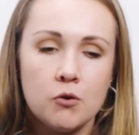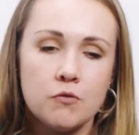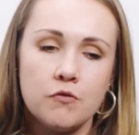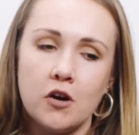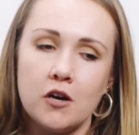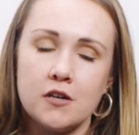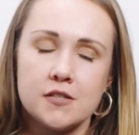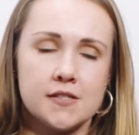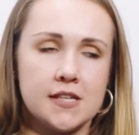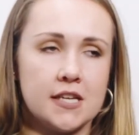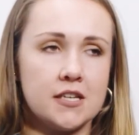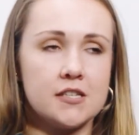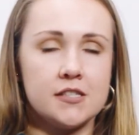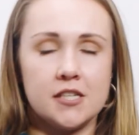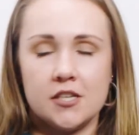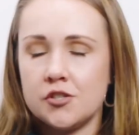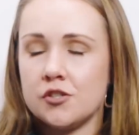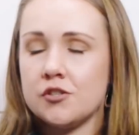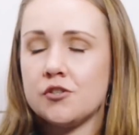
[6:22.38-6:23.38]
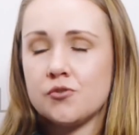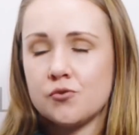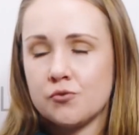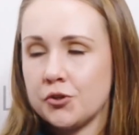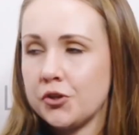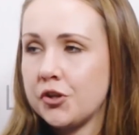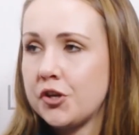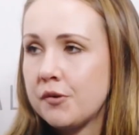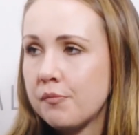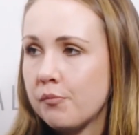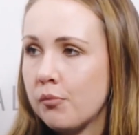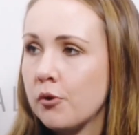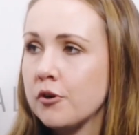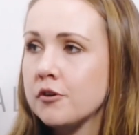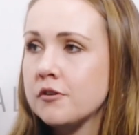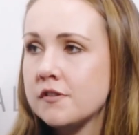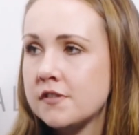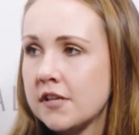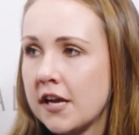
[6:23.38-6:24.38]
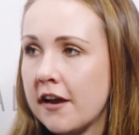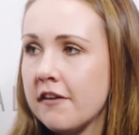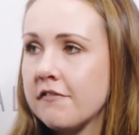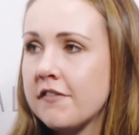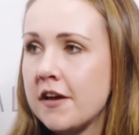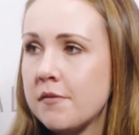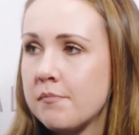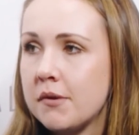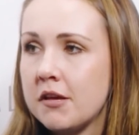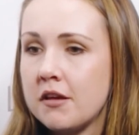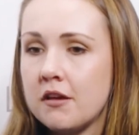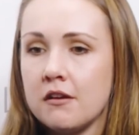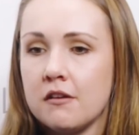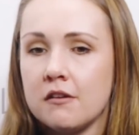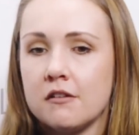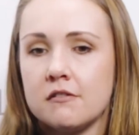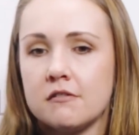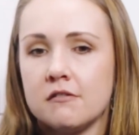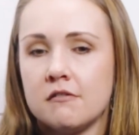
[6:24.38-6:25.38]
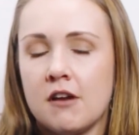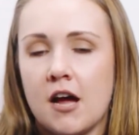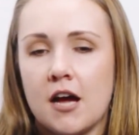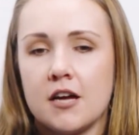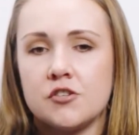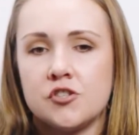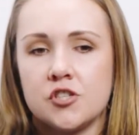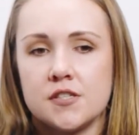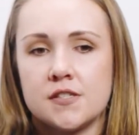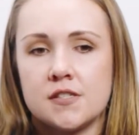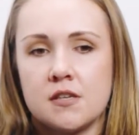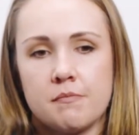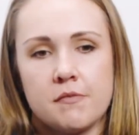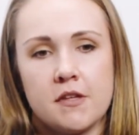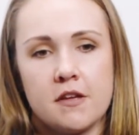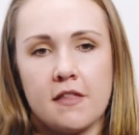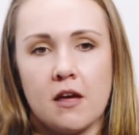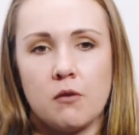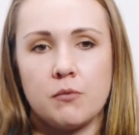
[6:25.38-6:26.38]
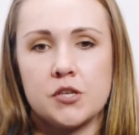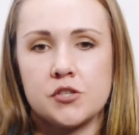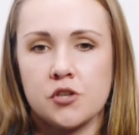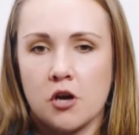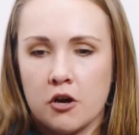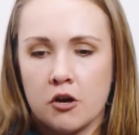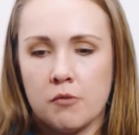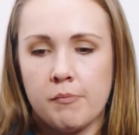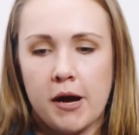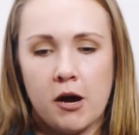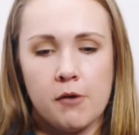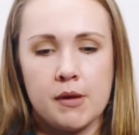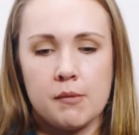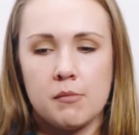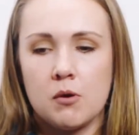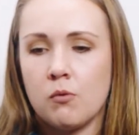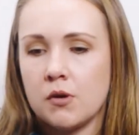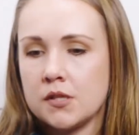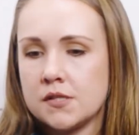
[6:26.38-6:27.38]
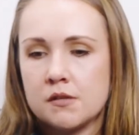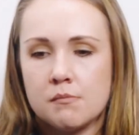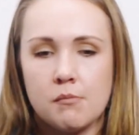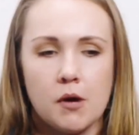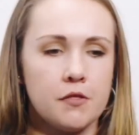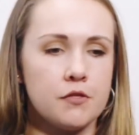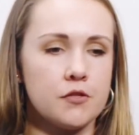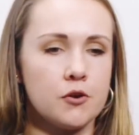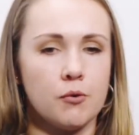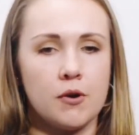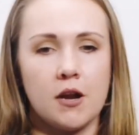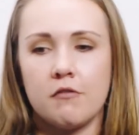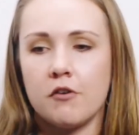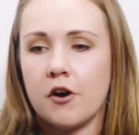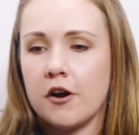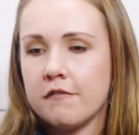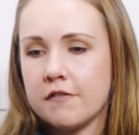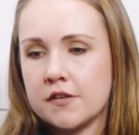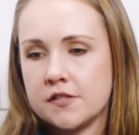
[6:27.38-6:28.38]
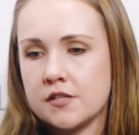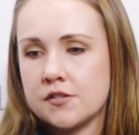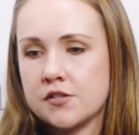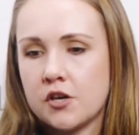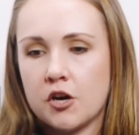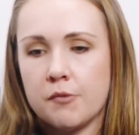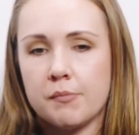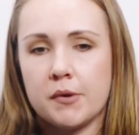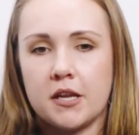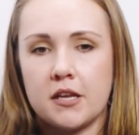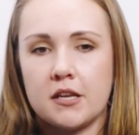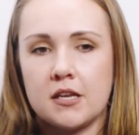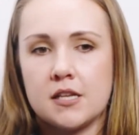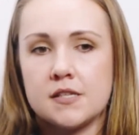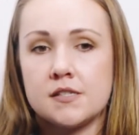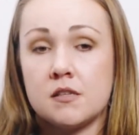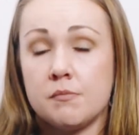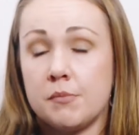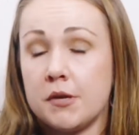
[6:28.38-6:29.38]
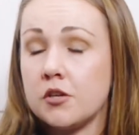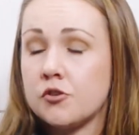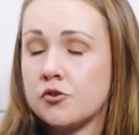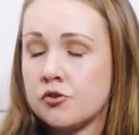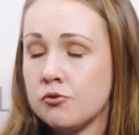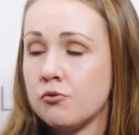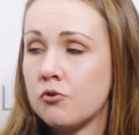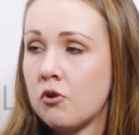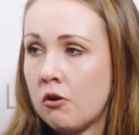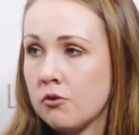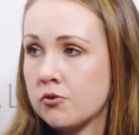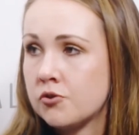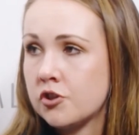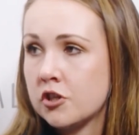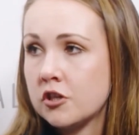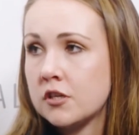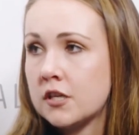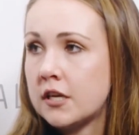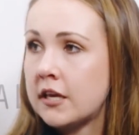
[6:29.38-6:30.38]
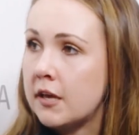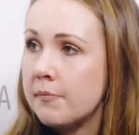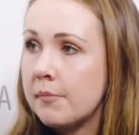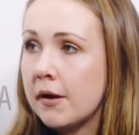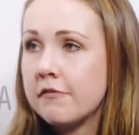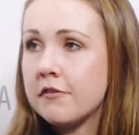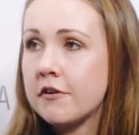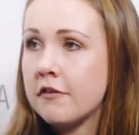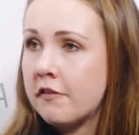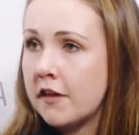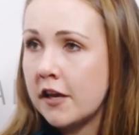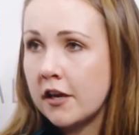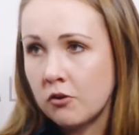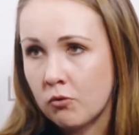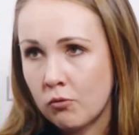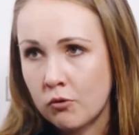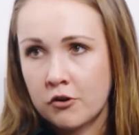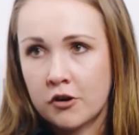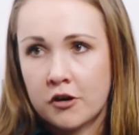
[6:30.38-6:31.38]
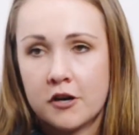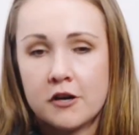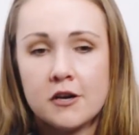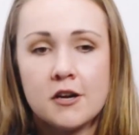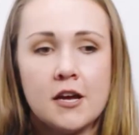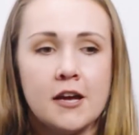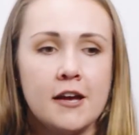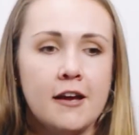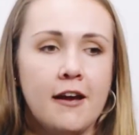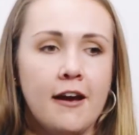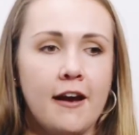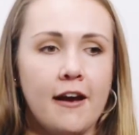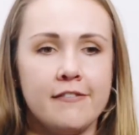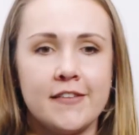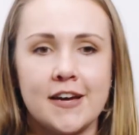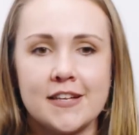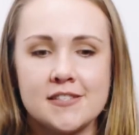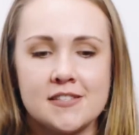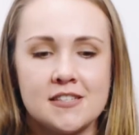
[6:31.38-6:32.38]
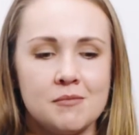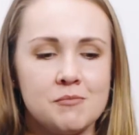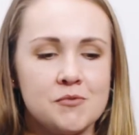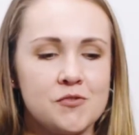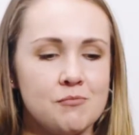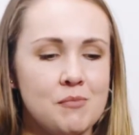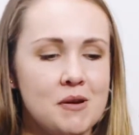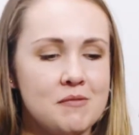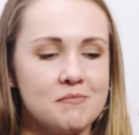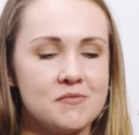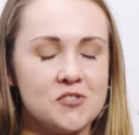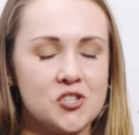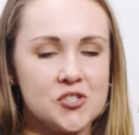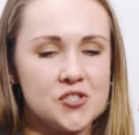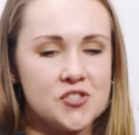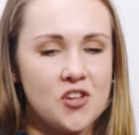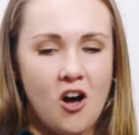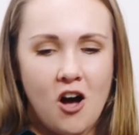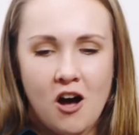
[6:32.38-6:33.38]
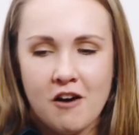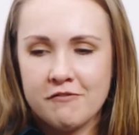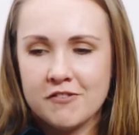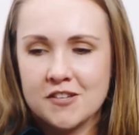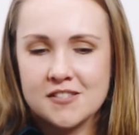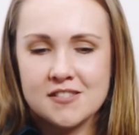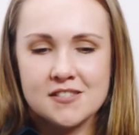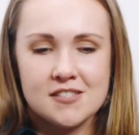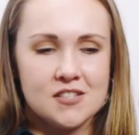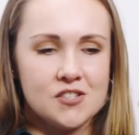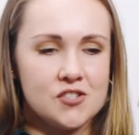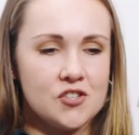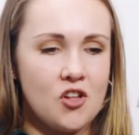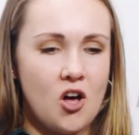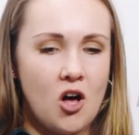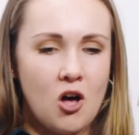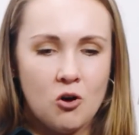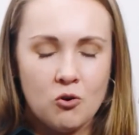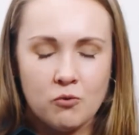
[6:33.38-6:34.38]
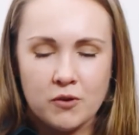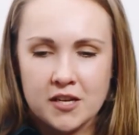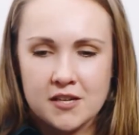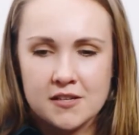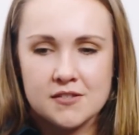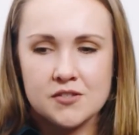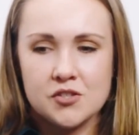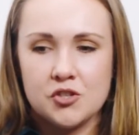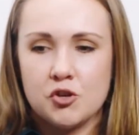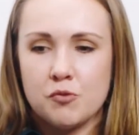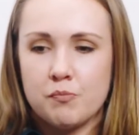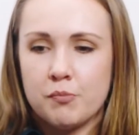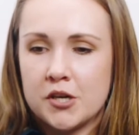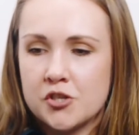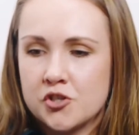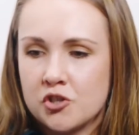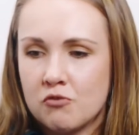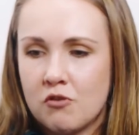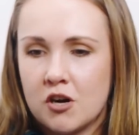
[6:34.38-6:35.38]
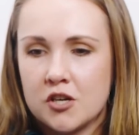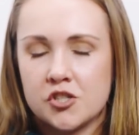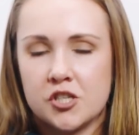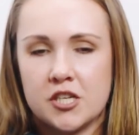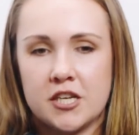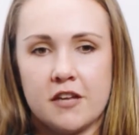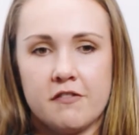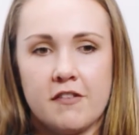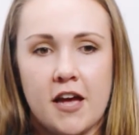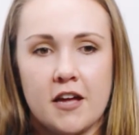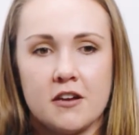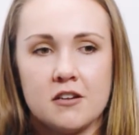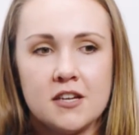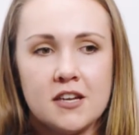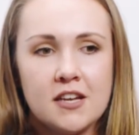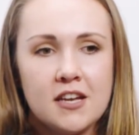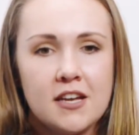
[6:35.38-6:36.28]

overall sanitation is really important to have that be not just something that we talk about maybe once a month or whenever our visits are, but it needs to be a true culture to keep everything in order. And that stems from just the office into the hallways, pressure washing, and that